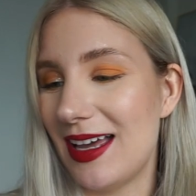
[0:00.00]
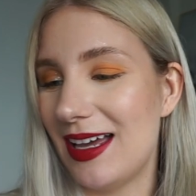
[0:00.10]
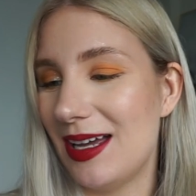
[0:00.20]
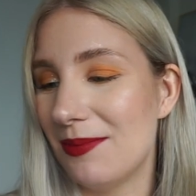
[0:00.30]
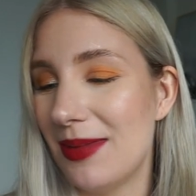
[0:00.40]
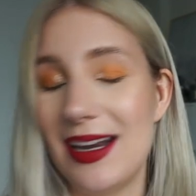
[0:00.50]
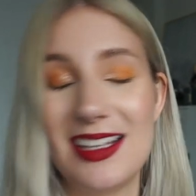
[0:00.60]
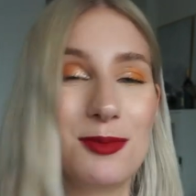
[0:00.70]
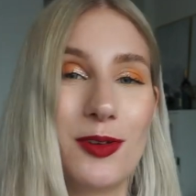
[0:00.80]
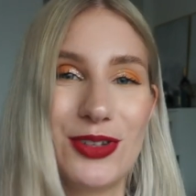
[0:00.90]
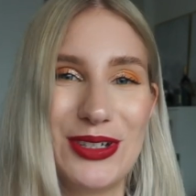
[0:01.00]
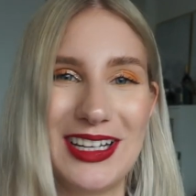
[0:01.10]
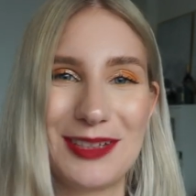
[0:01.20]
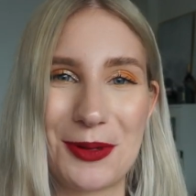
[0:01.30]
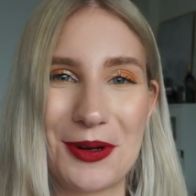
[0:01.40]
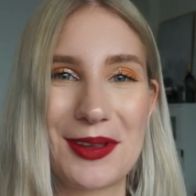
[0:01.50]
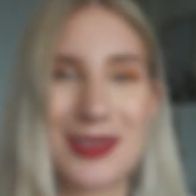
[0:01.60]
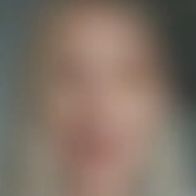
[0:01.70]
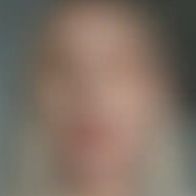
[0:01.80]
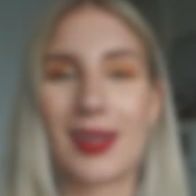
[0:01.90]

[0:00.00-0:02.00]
and let's move on to the next product.